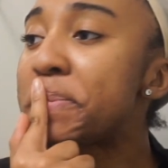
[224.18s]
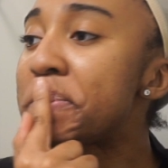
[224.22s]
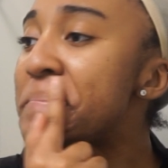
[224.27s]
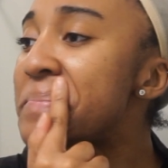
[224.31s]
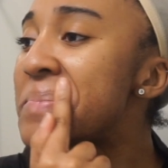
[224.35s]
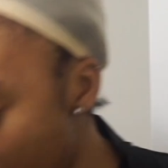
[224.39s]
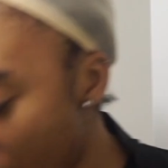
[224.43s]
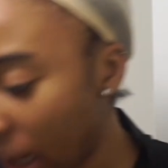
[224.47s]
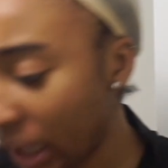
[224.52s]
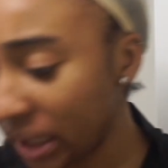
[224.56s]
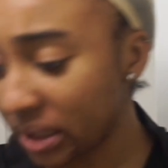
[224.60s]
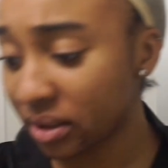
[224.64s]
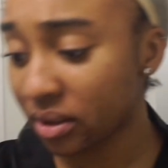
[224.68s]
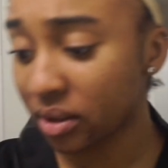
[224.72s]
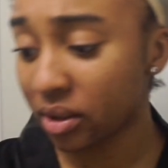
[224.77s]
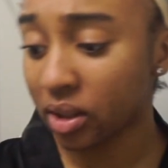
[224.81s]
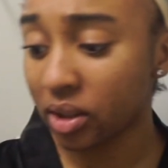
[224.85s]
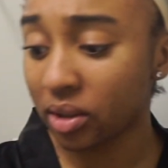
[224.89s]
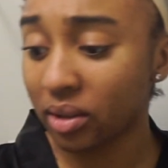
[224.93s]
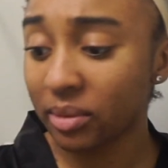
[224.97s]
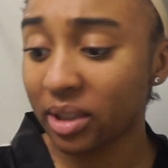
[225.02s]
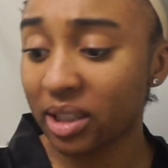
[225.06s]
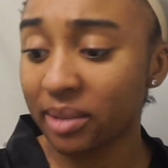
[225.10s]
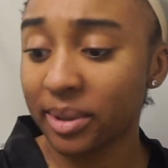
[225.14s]
All right, so the glue
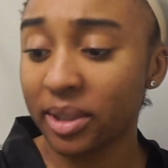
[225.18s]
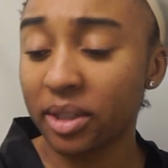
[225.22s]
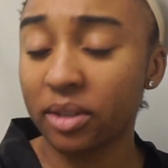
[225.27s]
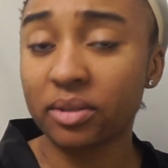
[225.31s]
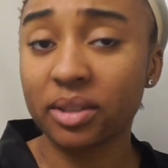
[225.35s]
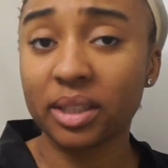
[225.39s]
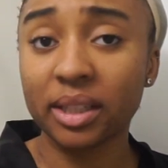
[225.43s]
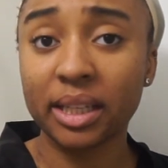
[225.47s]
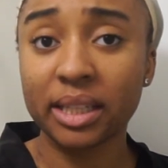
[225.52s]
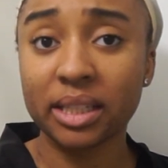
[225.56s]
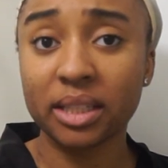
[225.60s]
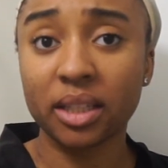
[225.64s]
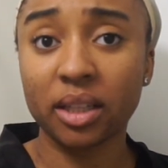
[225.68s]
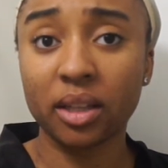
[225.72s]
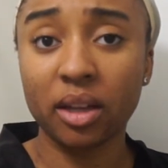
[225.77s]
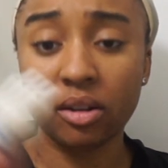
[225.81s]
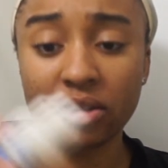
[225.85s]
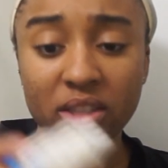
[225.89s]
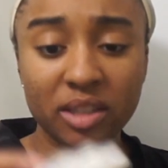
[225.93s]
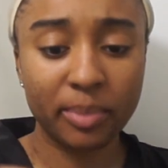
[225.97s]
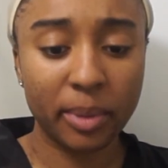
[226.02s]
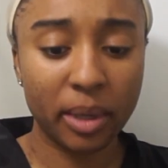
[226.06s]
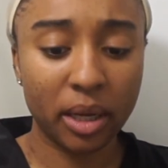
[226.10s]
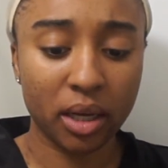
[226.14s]
I'm gonna be using is the
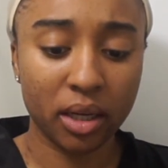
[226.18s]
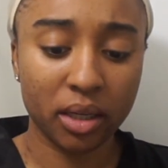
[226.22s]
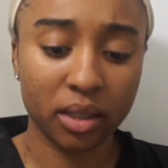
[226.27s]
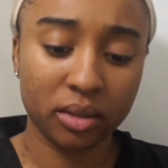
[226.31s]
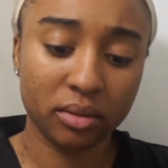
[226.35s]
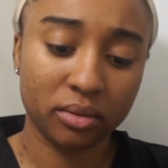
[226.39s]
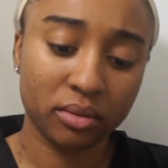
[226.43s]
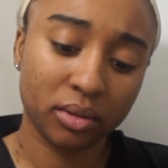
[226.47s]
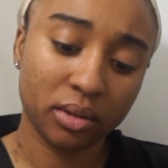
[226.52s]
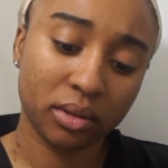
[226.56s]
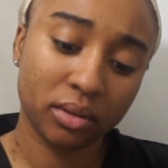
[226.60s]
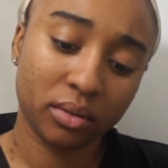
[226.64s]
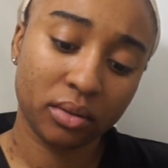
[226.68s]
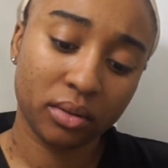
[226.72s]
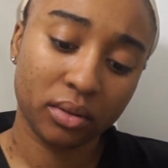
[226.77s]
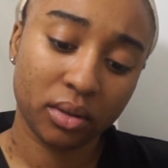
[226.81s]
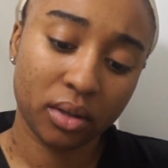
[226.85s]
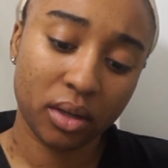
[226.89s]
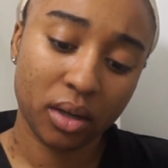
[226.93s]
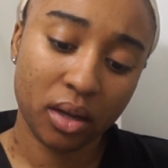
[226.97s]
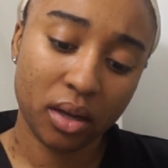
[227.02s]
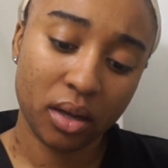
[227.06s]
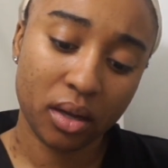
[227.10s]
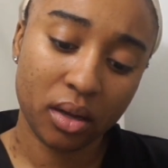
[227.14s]
Ghost Bond
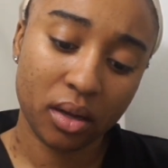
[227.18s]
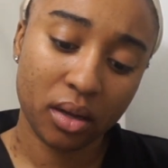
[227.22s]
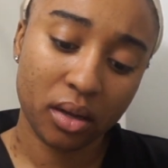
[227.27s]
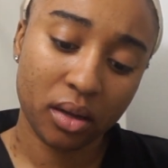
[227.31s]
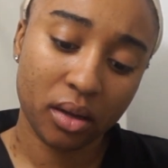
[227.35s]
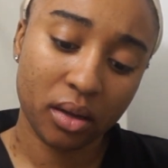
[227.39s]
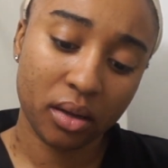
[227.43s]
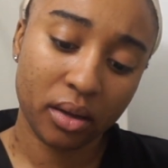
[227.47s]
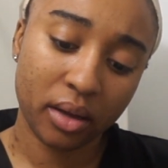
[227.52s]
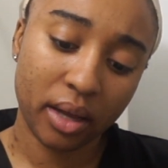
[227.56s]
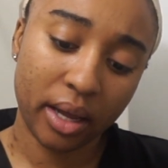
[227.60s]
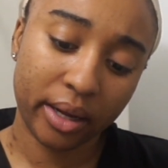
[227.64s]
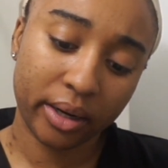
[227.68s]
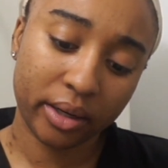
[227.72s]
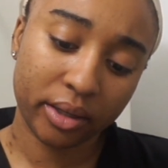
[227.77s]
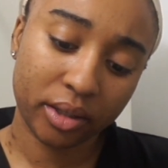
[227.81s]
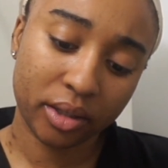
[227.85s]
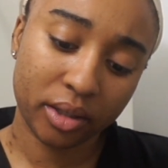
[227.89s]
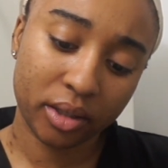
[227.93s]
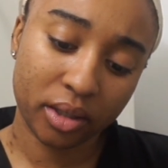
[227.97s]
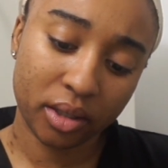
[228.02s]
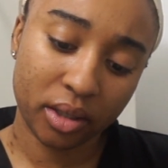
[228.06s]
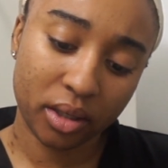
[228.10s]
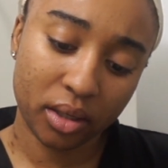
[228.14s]

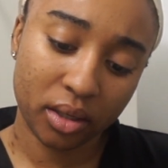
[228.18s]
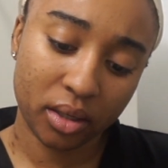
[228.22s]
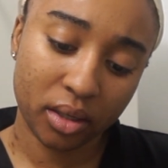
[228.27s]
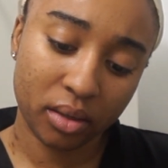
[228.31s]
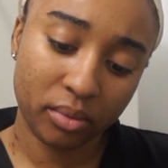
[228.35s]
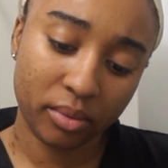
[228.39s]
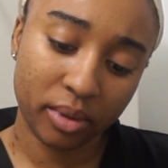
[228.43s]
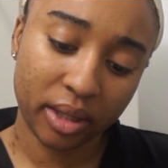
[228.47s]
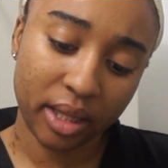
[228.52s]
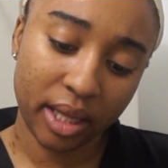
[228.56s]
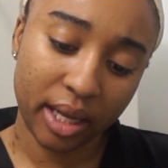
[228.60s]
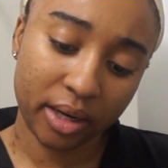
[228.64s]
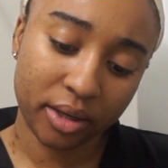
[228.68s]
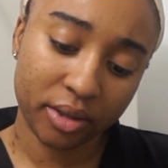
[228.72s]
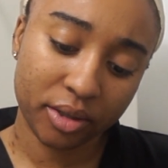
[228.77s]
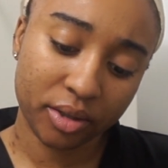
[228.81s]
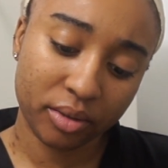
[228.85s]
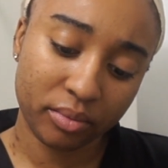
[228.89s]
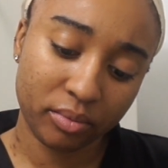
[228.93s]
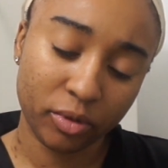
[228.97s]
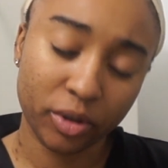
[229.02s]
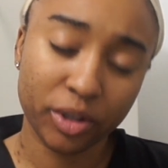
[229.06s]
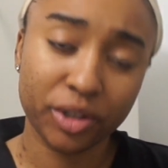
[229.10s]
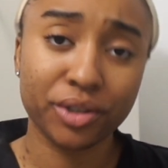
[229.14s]
extra
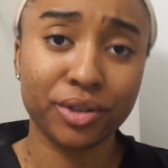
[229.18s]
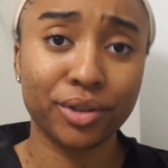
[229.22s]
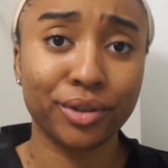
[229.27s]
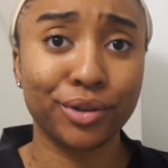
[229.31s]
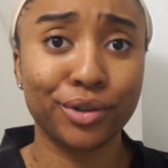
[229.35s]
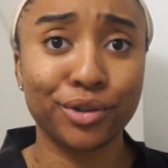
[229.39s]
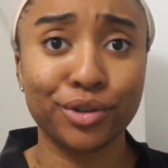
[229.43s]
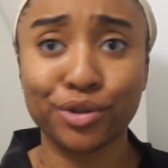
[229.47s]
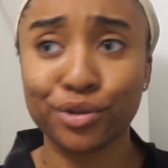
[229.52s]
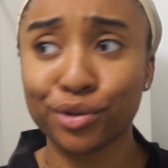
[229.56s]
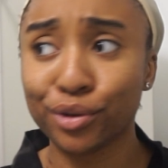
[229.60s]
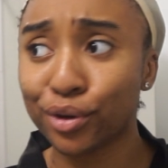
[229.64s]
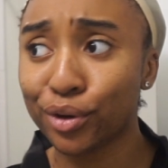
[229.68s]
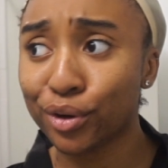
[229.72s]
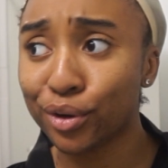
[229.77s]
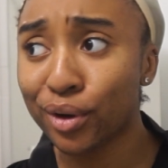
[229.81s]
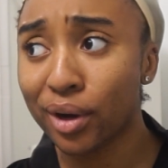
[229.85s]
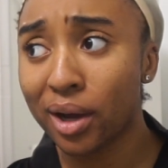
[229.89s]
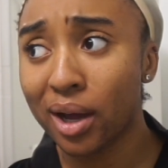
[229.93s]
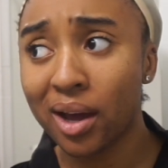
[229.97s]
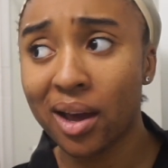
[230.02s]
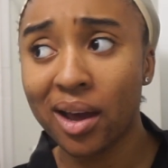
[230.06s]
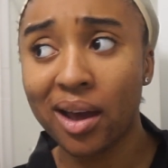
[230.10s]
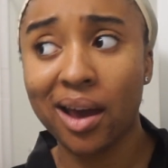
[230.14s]
moisture control.
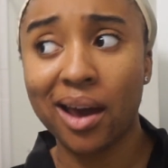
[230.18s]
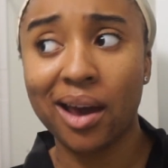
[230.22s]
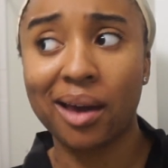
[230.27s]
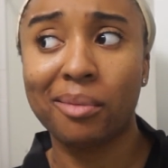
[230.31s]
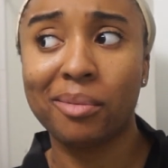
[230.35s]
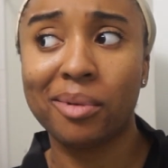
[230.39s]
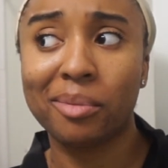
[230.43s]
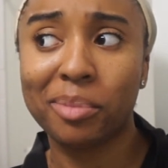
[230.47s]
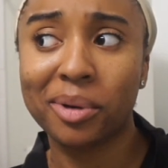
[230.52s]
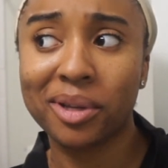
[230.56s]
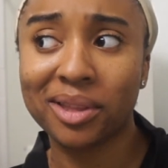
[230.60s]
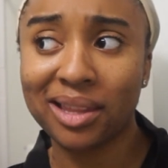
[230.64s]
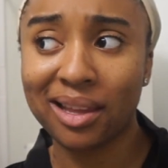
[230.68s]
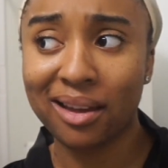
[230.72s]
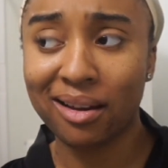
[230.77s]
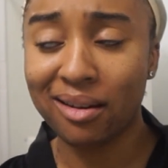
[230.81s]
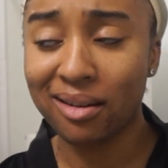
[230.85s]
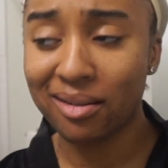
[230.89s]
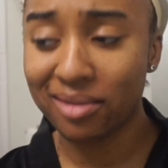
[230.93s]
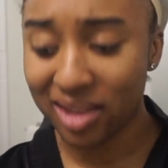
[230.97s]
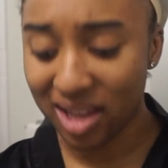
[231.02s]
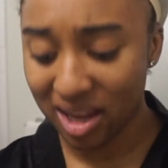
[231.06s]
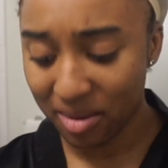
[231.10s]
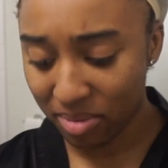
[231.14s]
I'm gonna put that
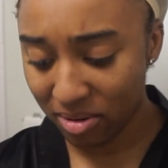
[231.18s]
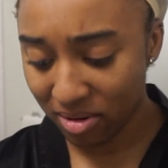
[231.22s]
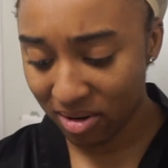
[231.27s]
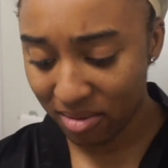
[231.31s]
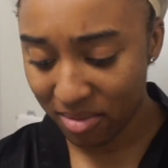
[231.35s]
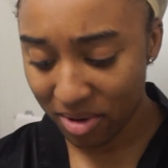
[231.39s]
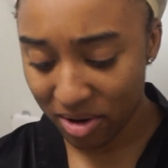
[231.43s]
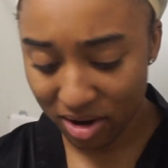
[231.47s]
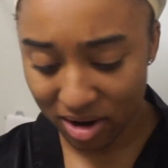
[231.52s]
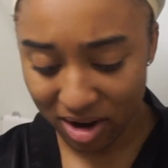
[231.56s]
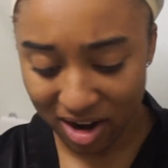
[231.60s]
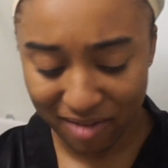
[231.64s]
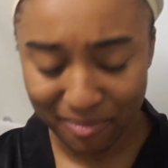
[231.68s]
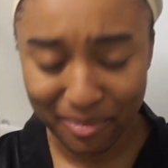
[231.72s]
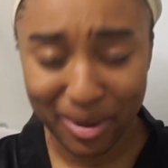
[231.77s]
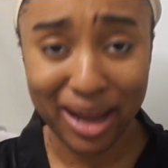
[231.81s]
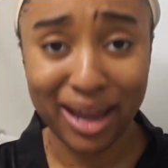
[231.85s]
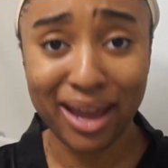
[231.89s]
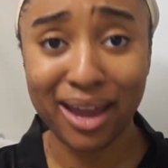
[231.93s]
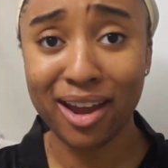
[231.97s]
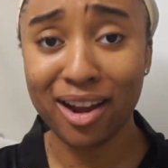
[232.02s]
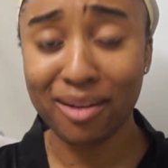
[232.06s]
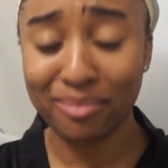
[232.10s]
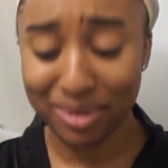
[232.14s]
on that perimeter of my
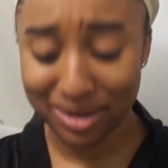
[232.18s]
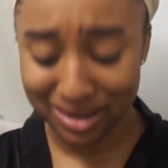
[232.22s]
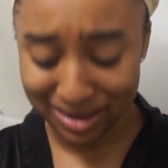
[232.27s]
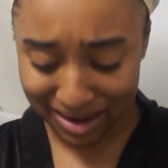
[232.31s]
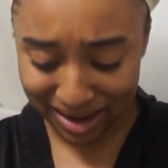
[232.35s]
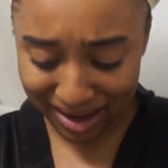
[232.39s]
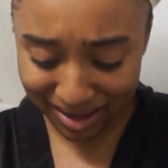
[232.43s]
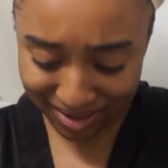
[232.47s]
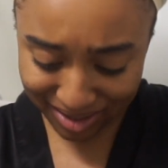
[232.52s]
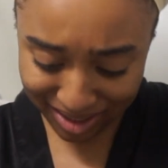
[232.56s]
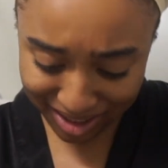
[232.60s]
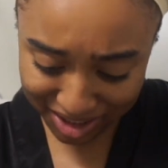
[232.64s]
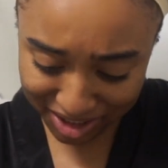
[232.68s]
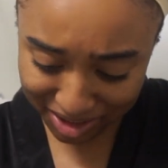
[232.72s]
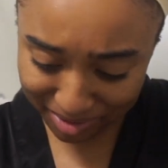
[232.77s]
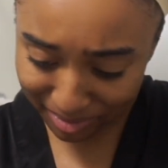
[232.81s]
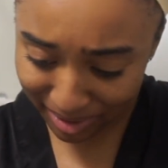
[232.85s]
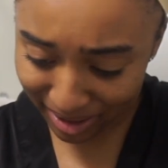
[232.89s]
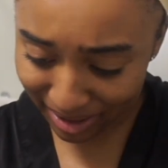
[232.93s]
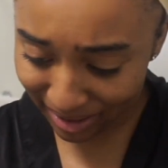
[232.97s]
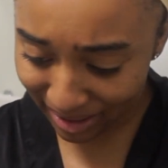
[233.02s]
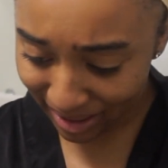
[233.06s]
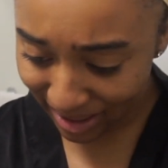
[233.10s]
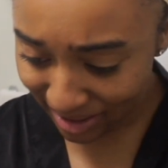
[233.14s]
hair, but not touching
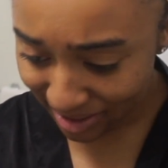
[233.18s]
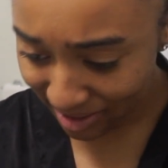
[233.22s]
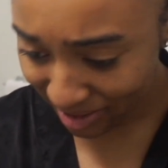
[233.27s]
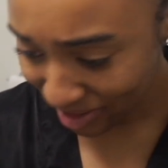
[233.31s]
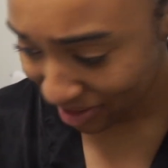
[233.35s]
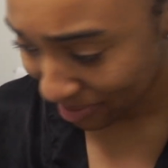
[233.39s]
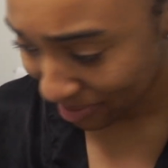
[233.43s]
my edges